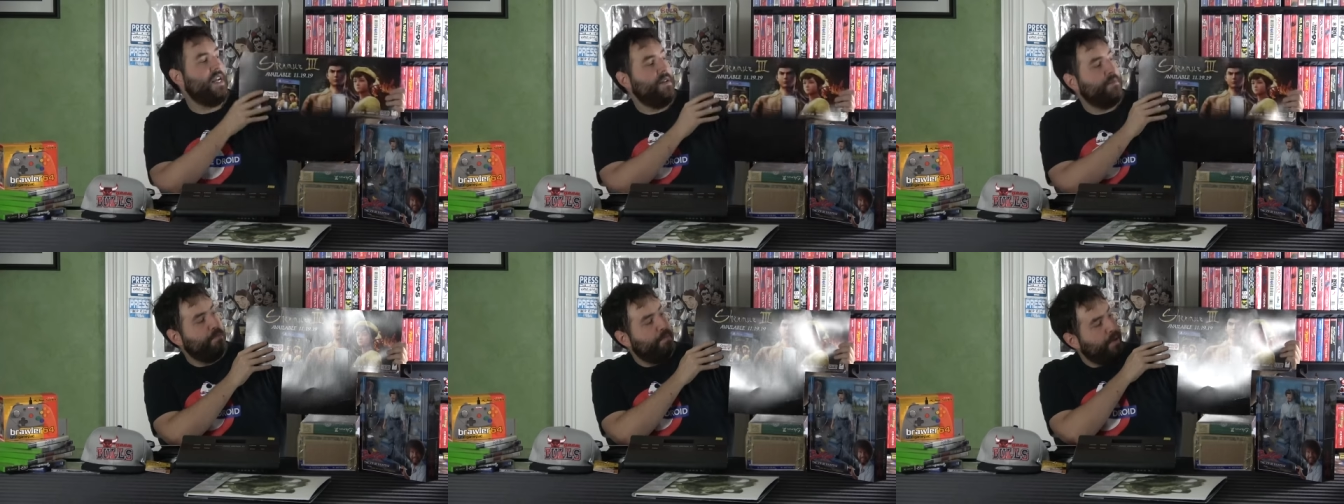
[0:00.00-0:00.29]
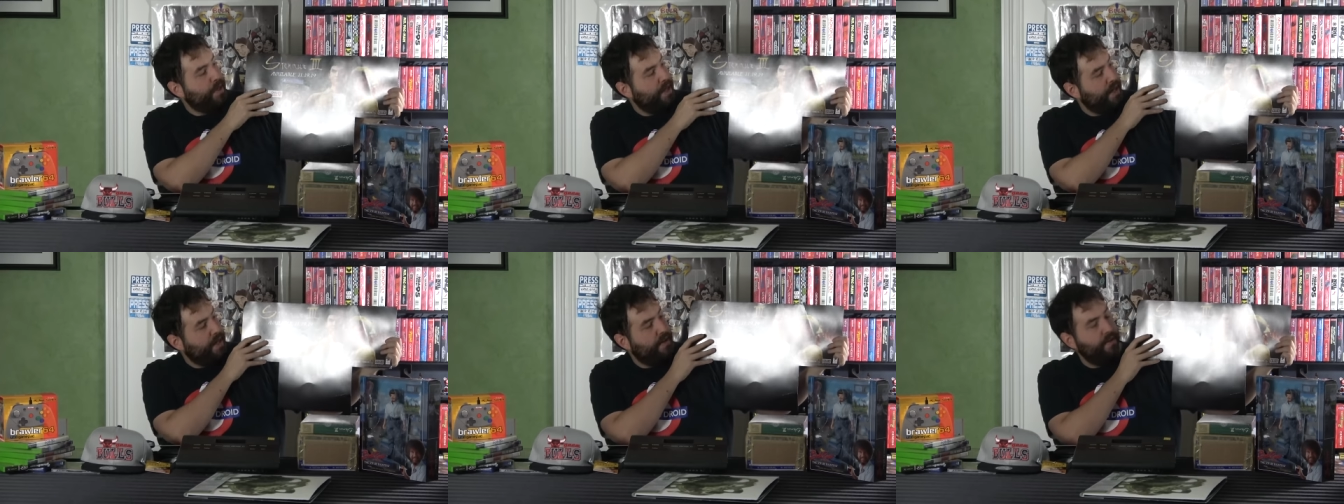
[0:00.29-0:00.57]
a
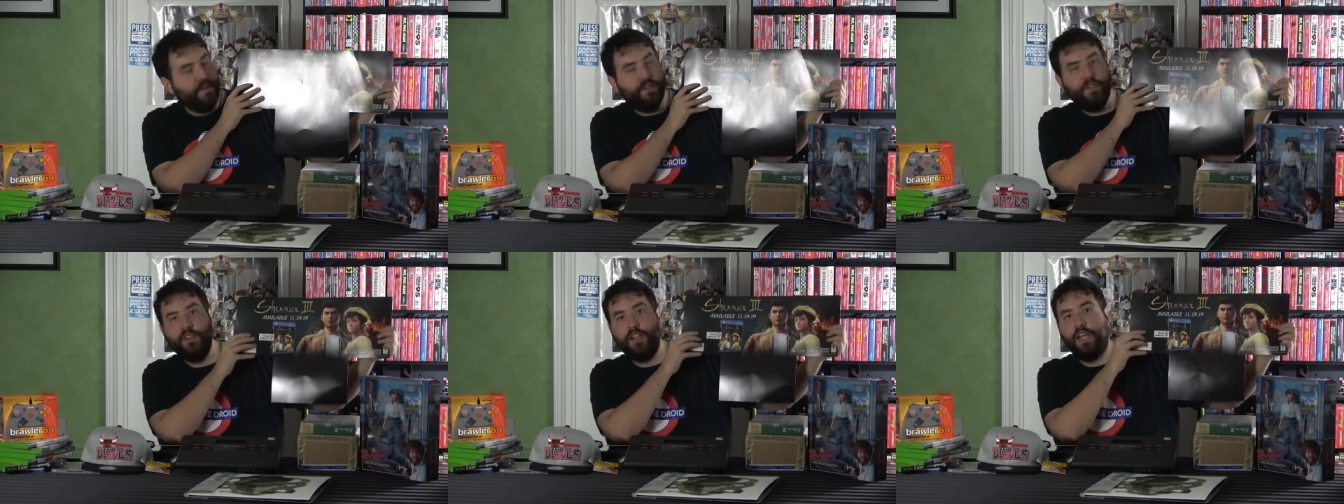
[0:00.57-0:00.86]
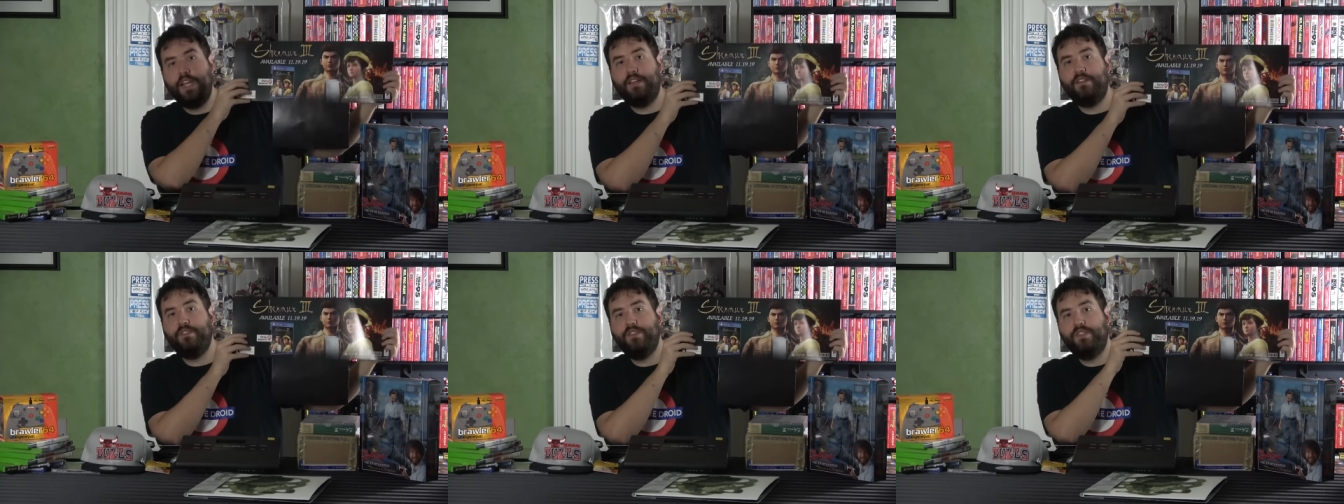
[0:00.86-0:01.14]
big
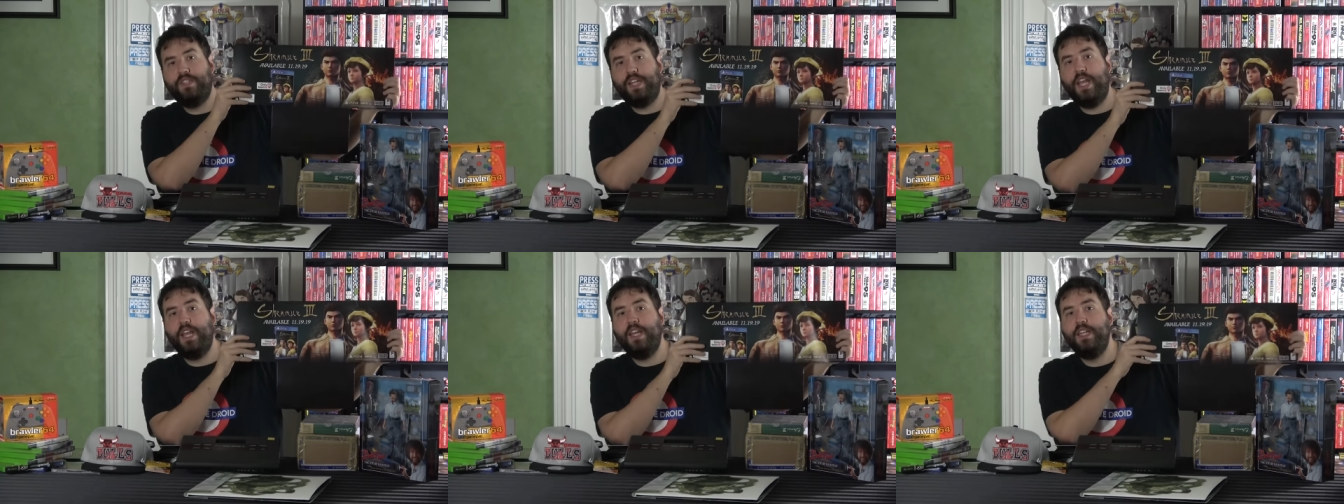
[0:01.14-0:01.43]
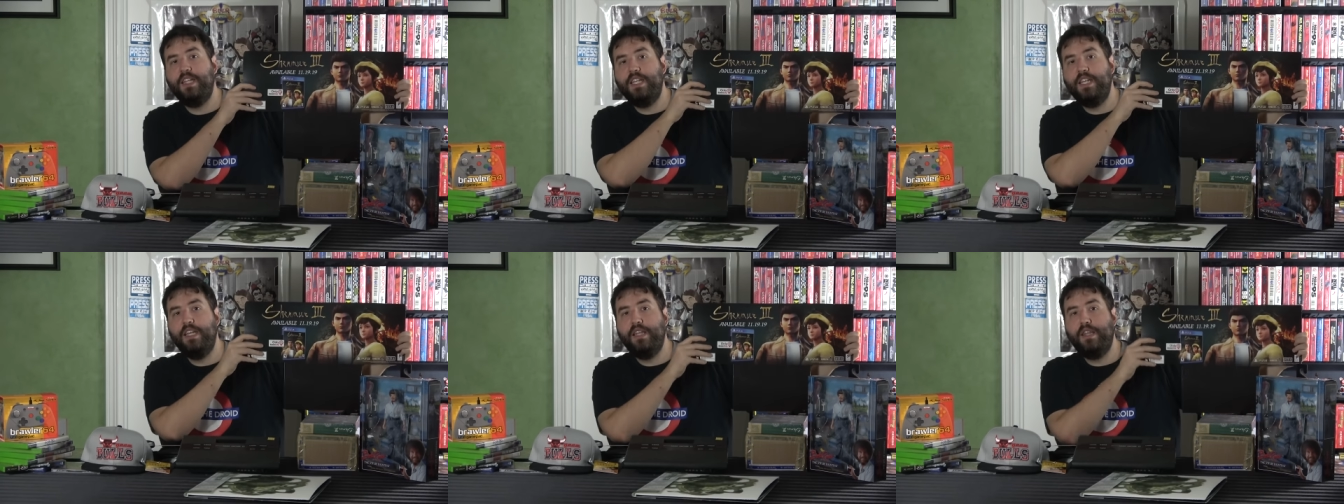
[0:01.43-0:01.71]
like
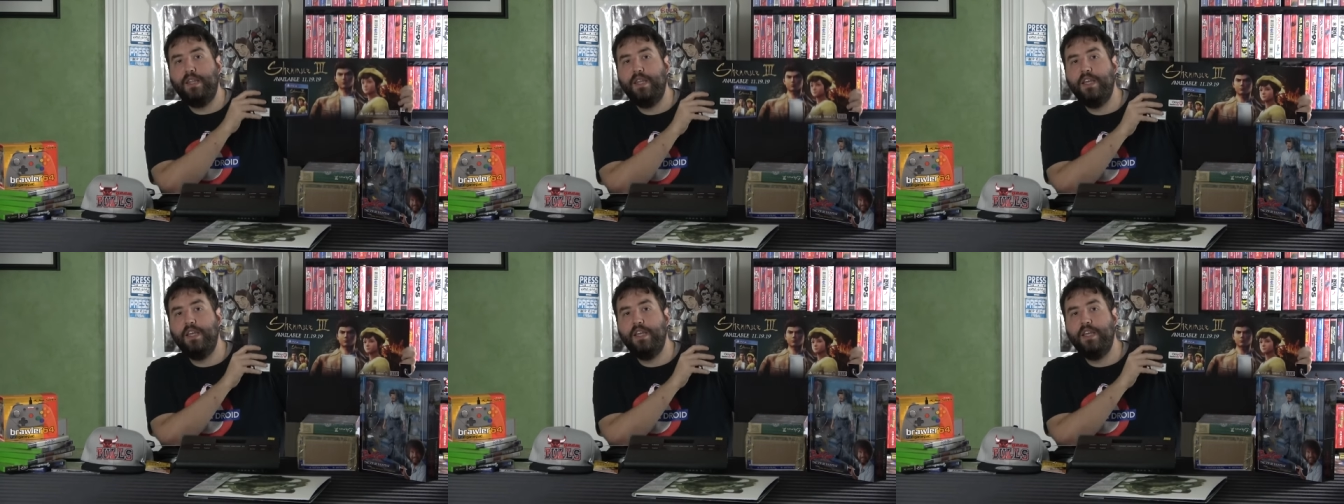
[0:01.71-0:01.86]
standee